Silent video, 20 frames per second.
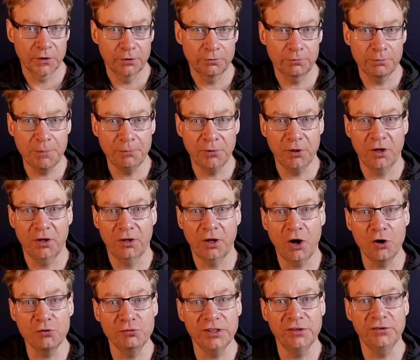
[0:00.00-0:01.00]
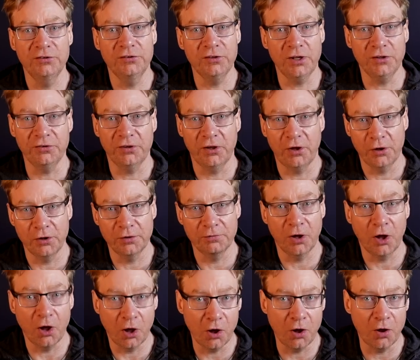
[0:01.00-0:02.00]
Remember, only just
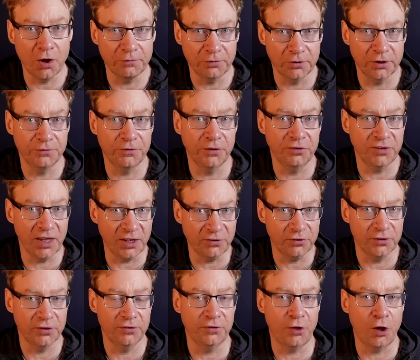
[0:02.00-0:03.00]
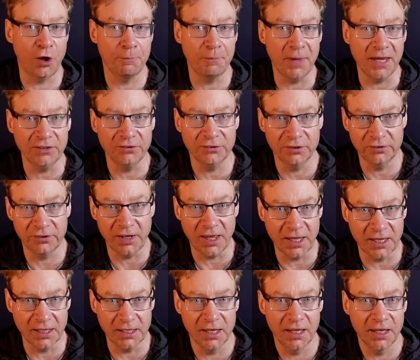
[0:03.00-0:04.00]
over half of the Teslas that are made
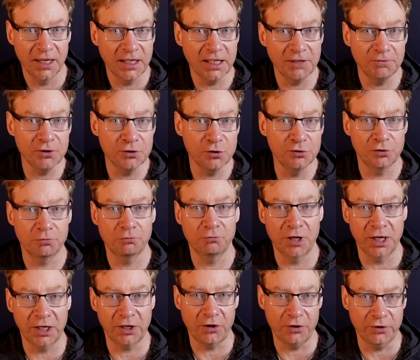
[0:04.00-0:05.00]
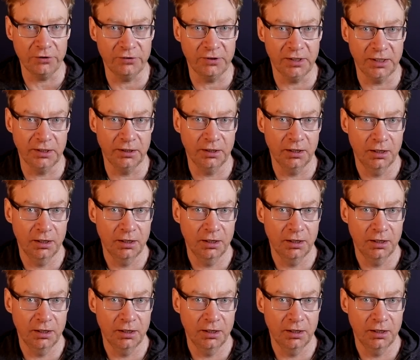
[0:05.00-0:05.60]
today even use a rear casting,